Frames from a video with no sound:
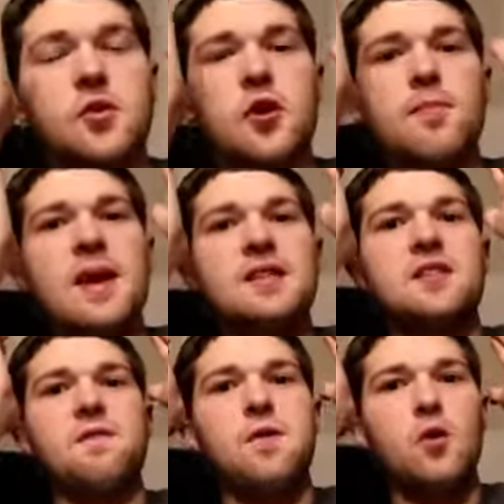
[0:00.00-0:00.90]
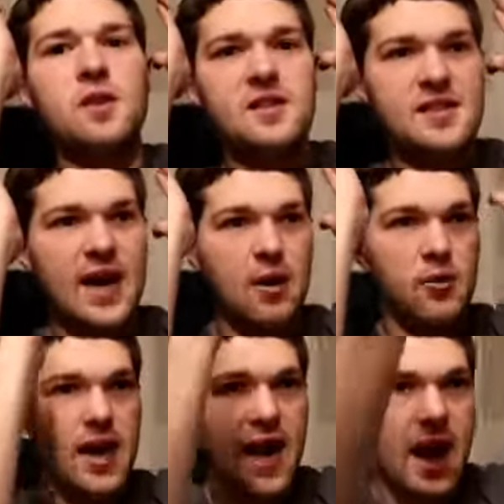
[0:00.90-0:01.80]
they're meant to focus
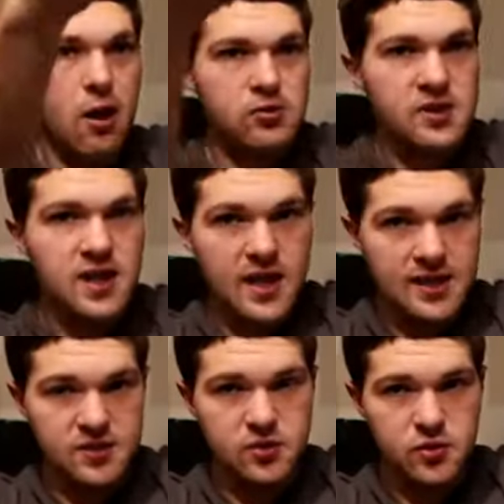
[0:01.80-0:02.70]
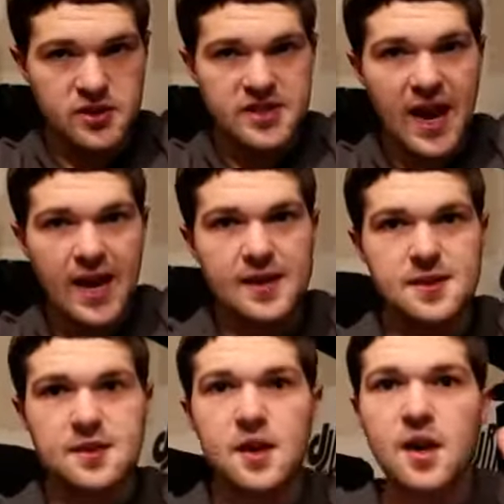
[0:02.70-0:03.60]
sound out into the
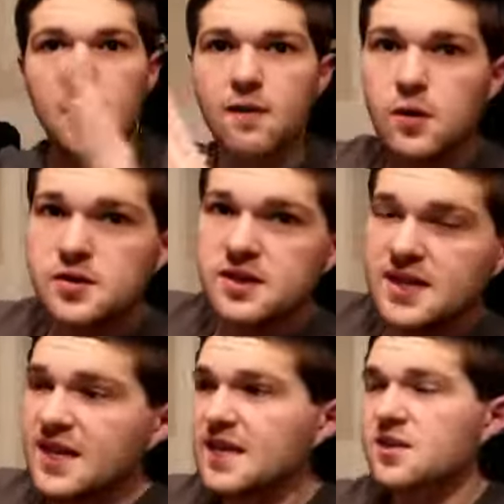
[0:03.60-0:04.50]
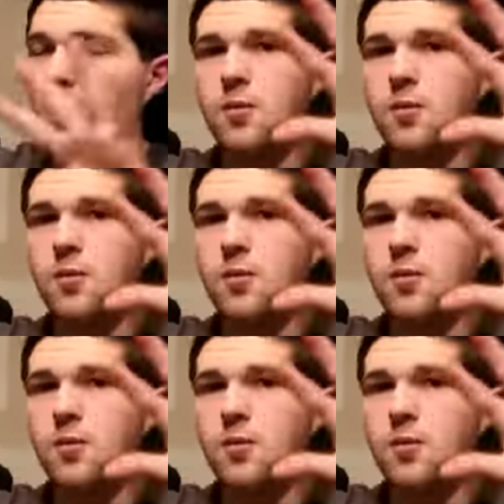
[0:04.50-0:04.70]
sides, versus these are